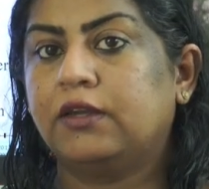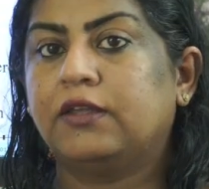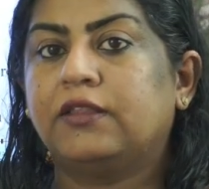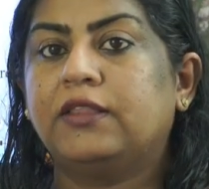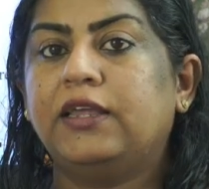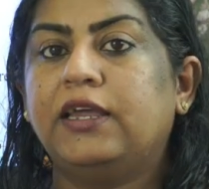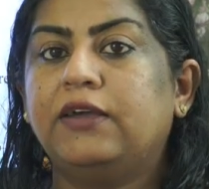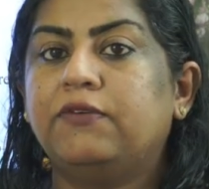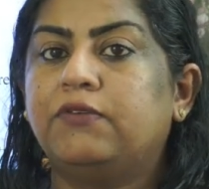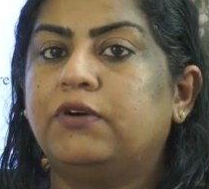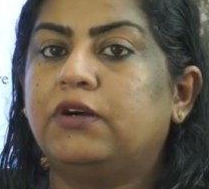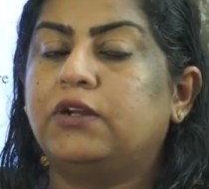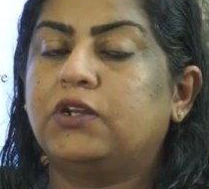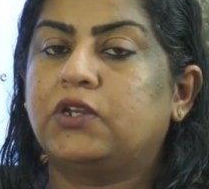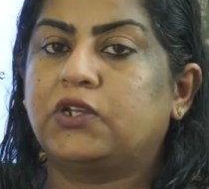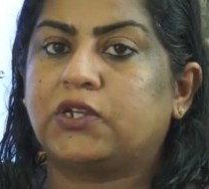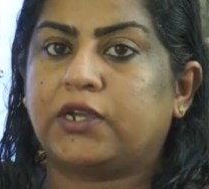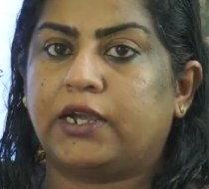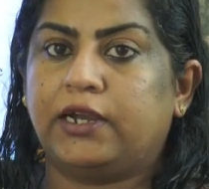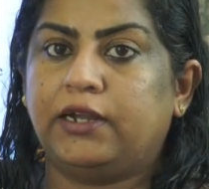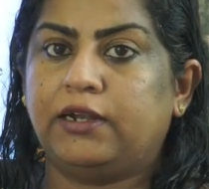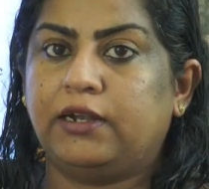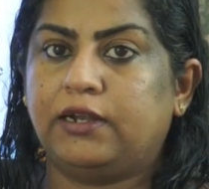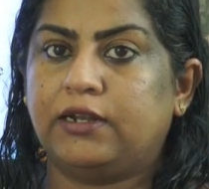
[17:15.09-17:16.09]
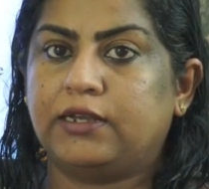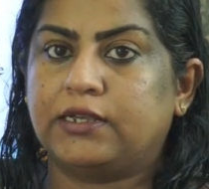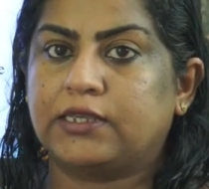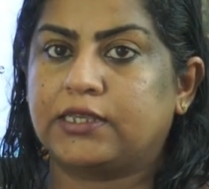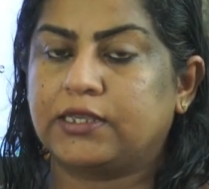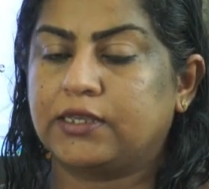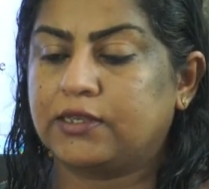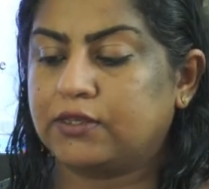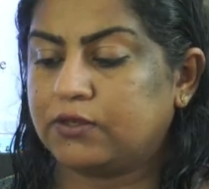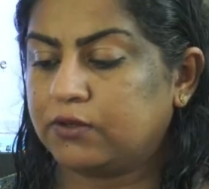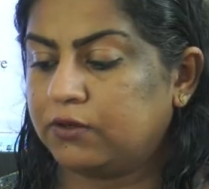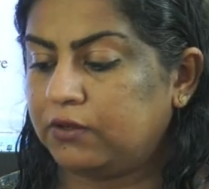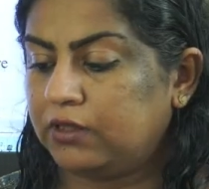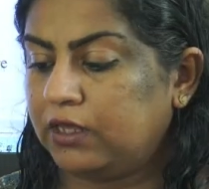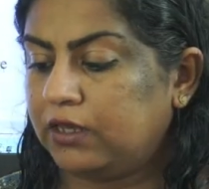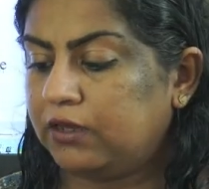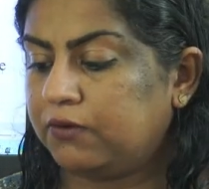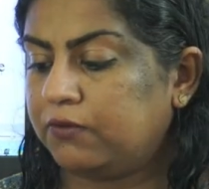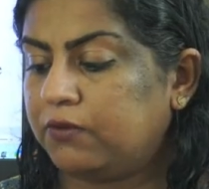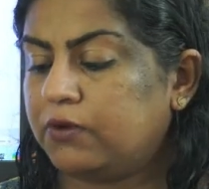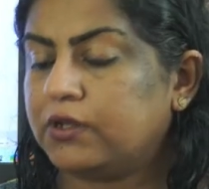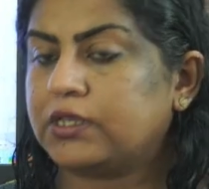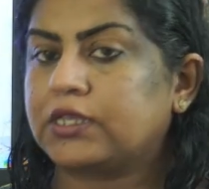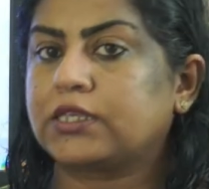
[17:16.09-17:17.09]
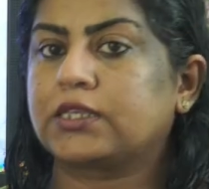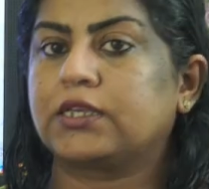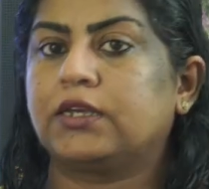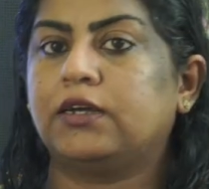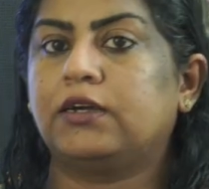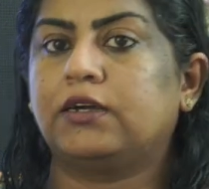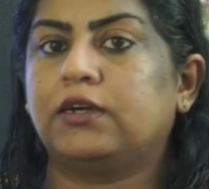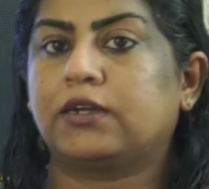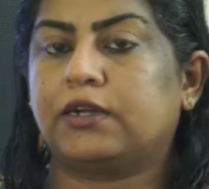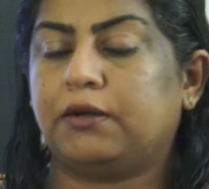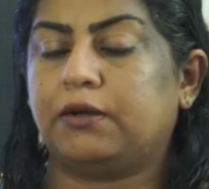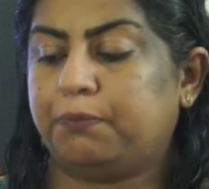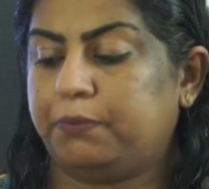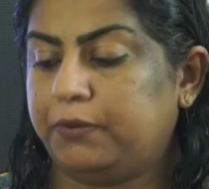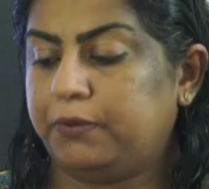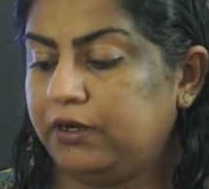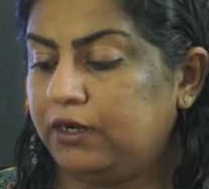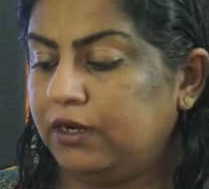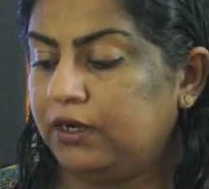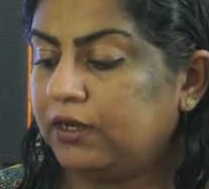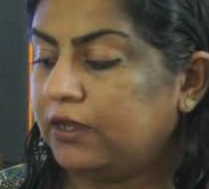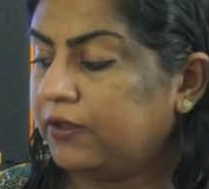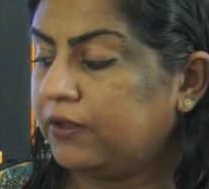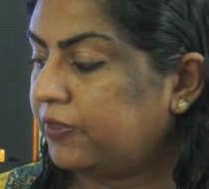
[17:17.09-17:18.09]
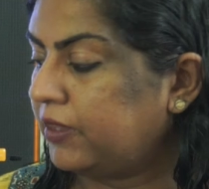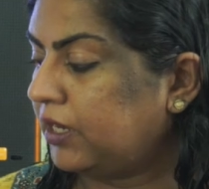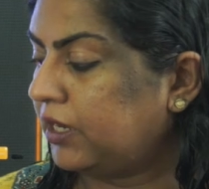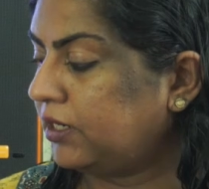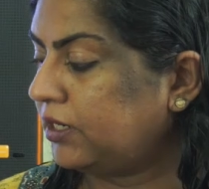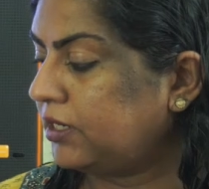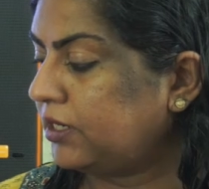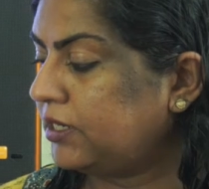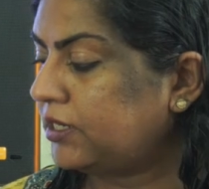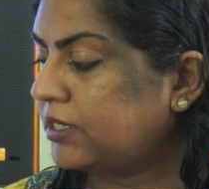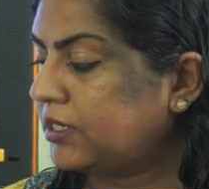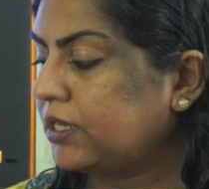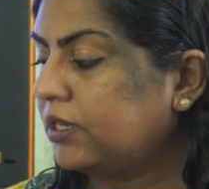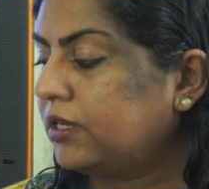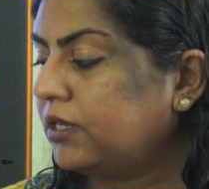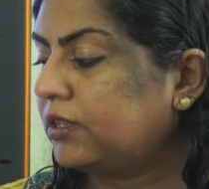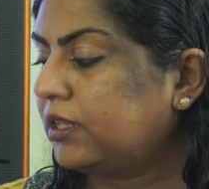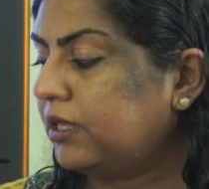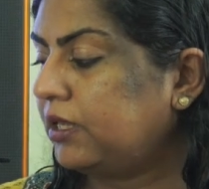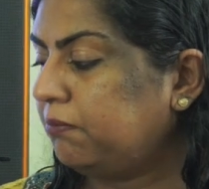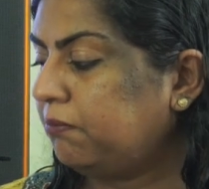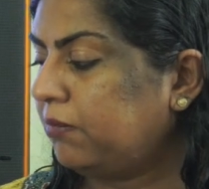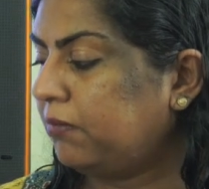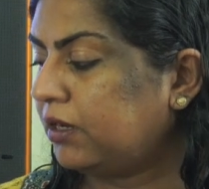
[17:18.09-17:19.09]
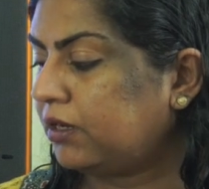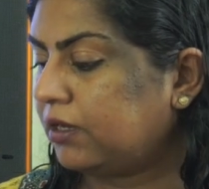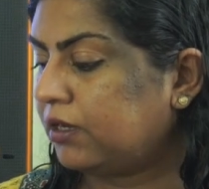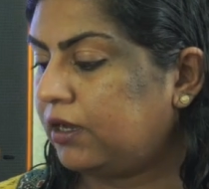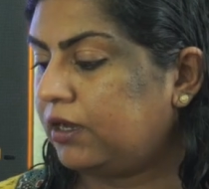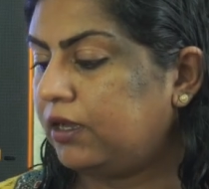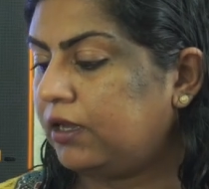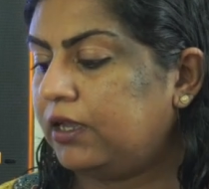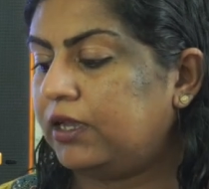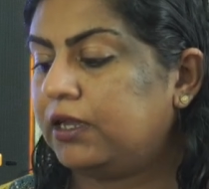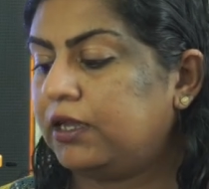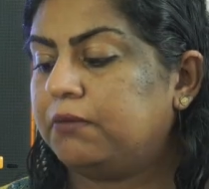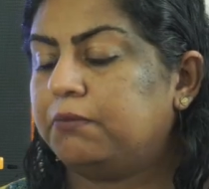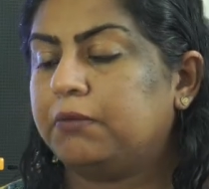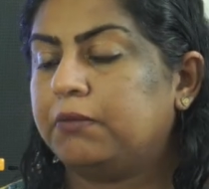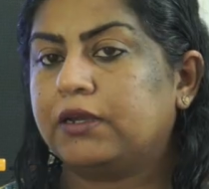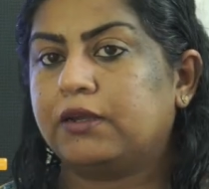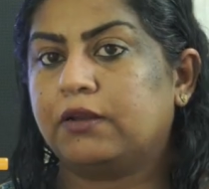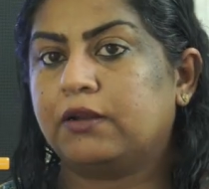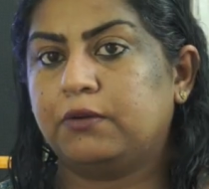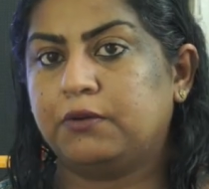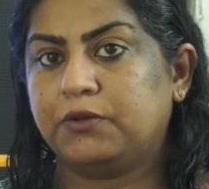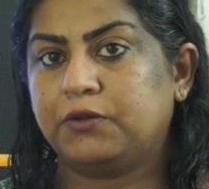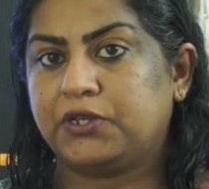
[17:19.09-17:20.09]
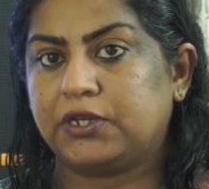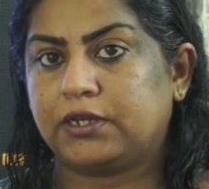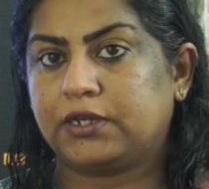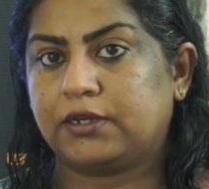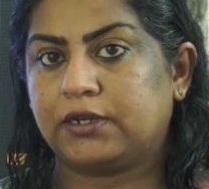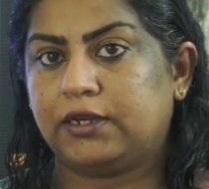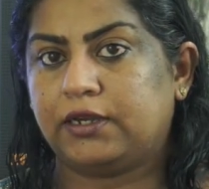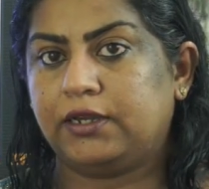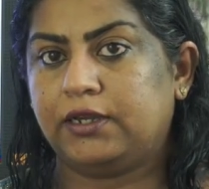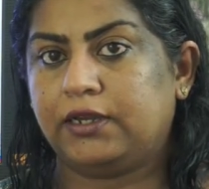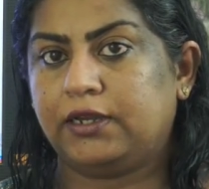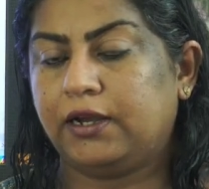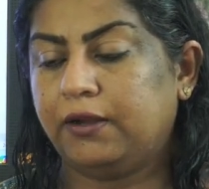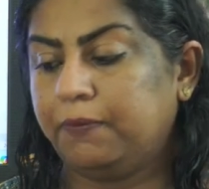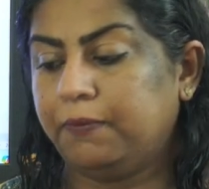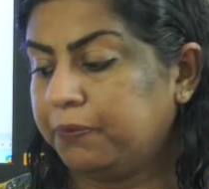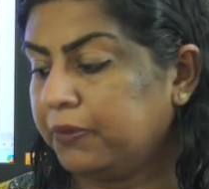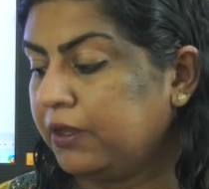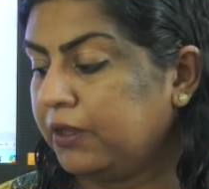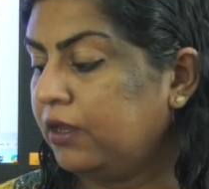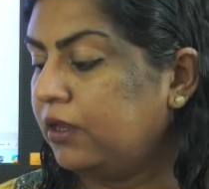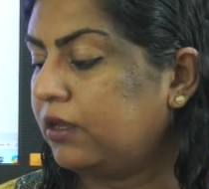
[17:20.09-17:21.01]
They were childless. So there was a couple, that is Timmaka and Biklu Chikkaya.